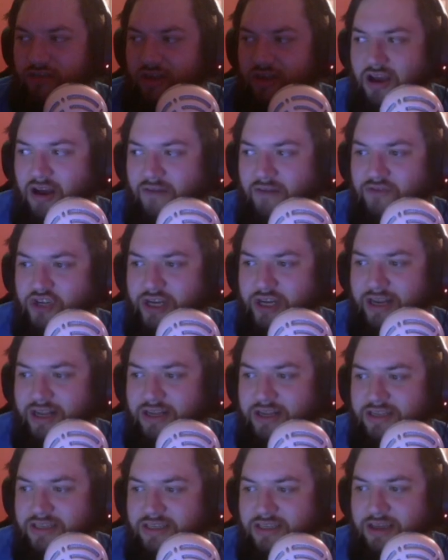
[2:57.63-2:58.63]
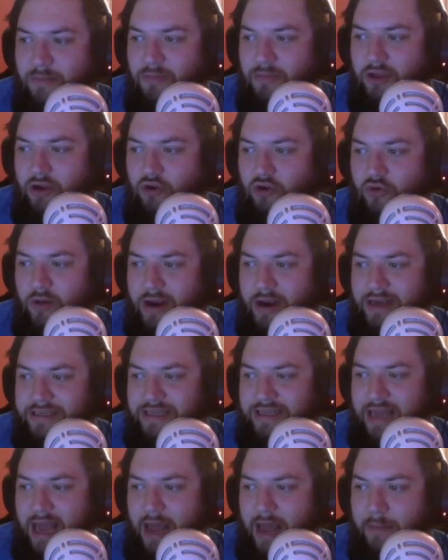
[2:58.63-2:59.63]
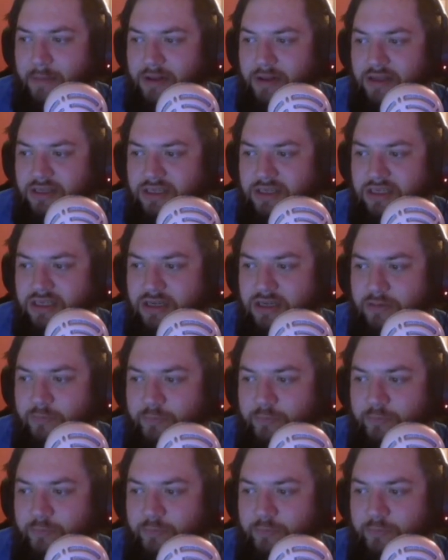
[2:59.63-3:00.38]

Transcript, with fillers: the off chance something crazy happens.